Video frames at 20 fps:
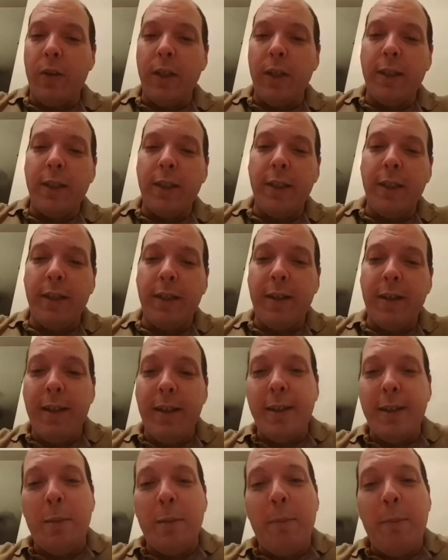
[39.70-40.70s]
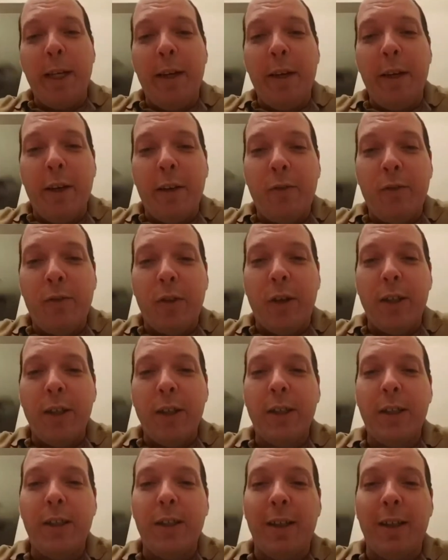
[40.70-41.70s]
this year is a big year for
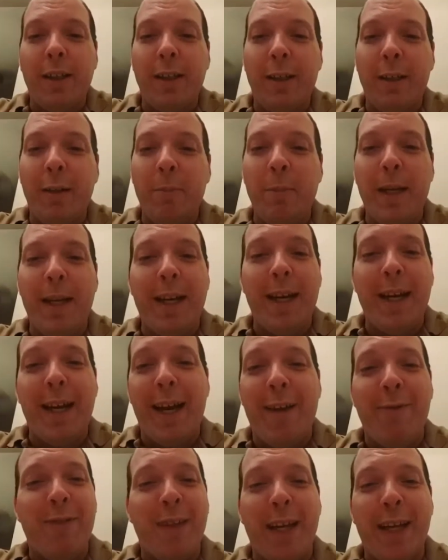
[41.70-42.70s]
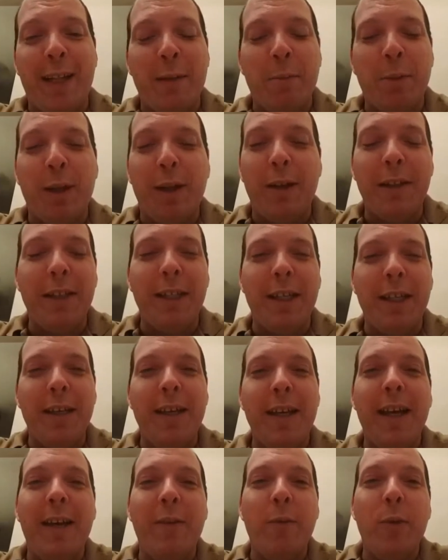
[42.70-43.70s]
us, and I have to get the plugs
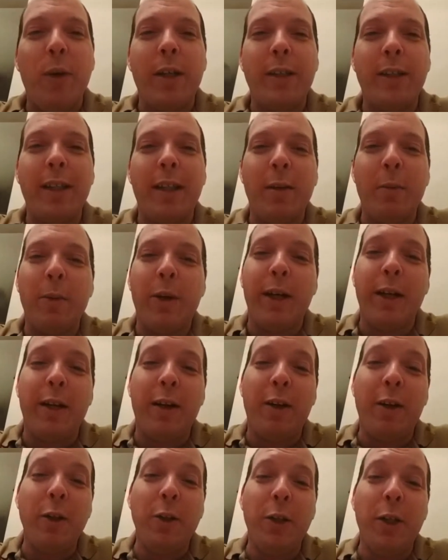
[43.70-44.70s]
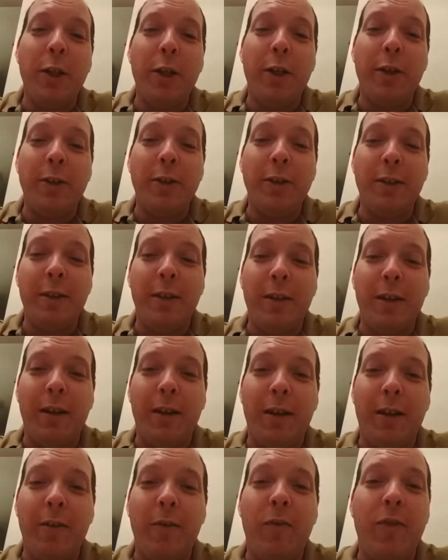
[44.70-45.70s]
in. We're celebrating 100 years
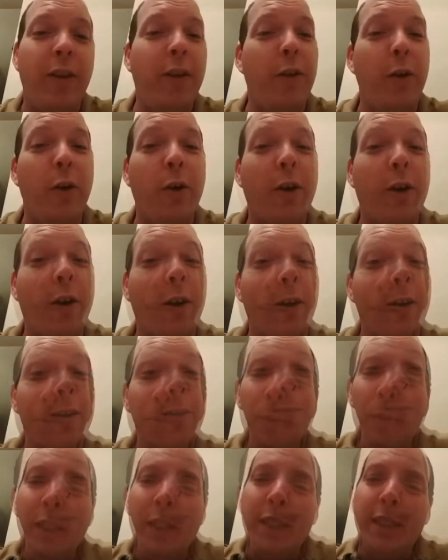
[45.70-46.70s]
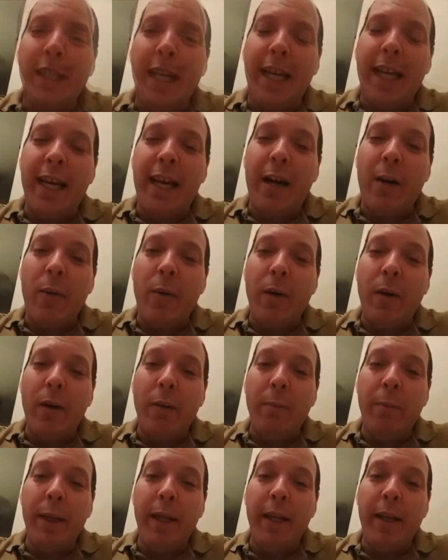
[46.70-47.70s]
of the New York Guard. We just had
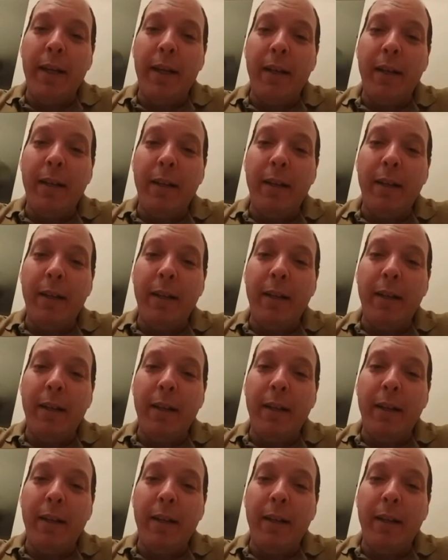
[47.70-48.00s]
our big